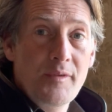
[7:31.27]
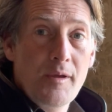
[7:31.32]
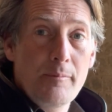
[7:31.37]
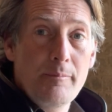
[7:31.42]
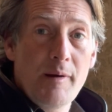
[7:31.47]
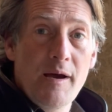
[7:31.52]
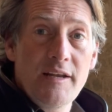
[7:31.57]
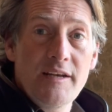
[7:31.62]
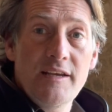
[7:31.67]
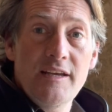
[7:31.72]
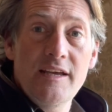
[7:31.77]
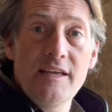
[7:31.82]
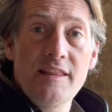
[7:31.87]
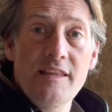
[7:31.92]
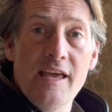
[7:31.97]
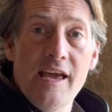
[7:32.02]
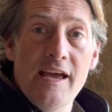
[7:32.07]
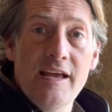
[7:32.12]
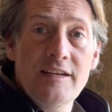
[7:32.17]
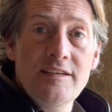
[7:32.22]
But in the
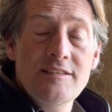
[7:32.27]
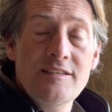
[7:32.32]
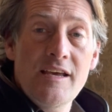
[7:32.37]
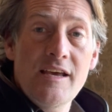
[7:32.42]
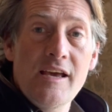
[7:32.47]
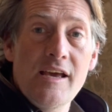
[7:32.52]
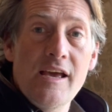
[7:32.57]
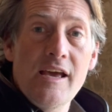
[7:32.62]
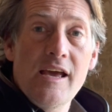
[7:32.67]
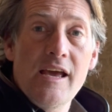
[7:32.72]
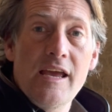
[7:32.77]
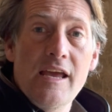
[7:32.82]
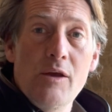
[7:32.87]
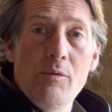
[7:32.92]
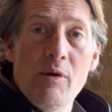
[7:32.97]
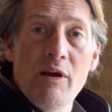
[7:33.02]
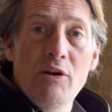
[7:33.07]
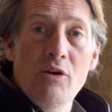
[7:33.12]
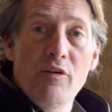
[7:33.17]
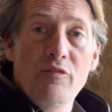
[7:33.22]
end, he
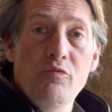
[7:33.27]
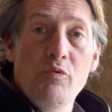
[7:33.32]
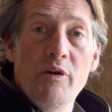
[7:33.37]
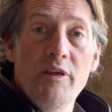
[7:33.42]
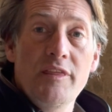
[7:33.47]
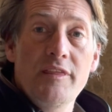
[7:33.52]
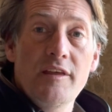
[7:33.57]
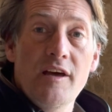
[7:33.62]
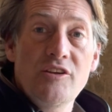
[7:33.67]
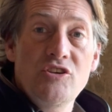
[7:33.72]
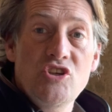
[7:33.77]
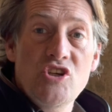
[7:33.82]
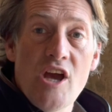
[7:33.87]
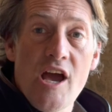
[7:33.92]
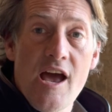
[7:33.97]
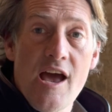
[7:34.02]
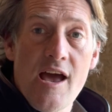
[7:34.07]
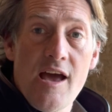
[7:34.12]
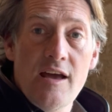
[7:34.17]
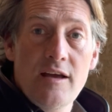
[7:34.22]
went off with a
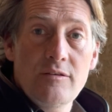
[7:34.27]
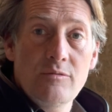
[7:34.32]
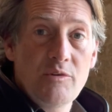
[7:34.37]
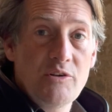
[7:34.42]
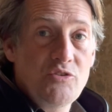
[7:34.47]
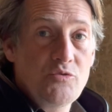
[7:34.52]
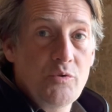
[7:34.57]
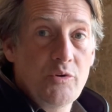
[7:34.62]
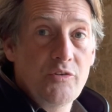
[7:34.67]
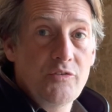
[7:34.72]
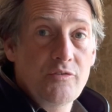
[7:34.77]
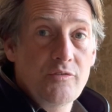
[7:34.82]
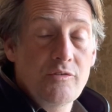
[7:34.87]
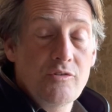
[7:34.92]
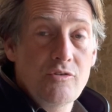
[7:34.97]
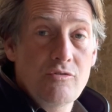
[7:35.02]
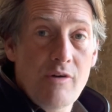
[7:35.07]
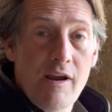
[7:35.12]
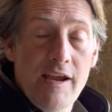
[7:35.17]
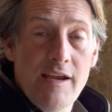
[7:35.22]
chair, which was
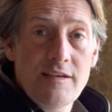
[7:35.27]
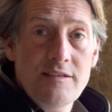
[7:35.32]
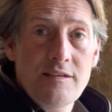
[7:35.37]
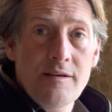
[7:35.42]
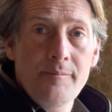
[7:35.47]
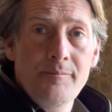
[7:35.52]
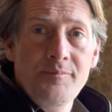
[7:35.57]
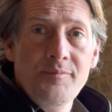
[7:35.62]
great.